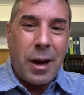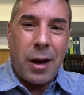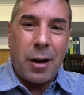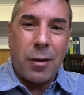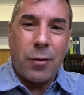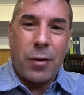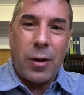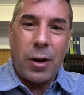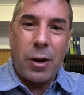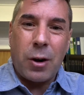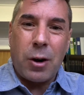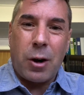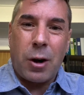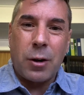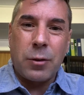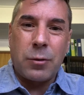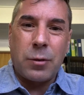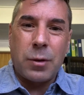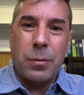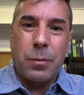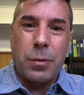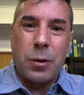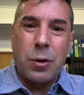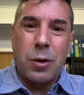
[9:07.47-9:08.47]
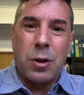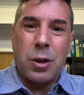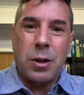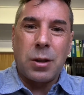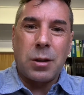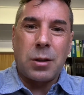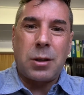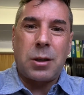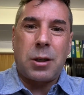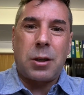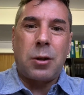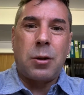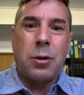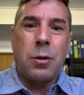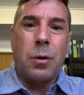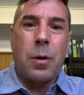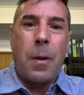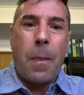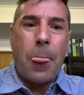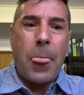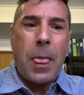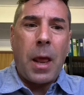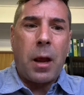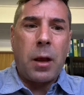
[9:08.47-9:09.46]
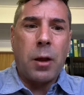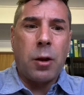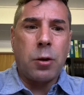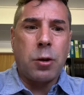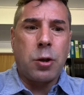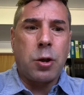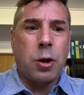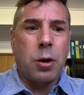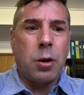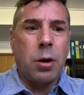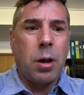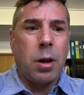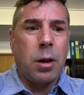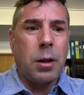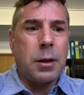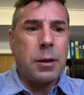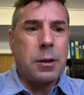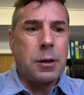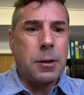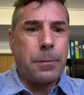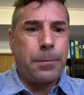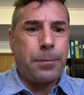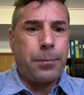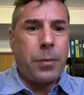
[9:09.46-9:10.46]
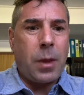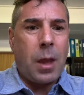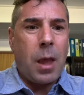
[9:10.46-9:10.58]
of their contributions to your journalism.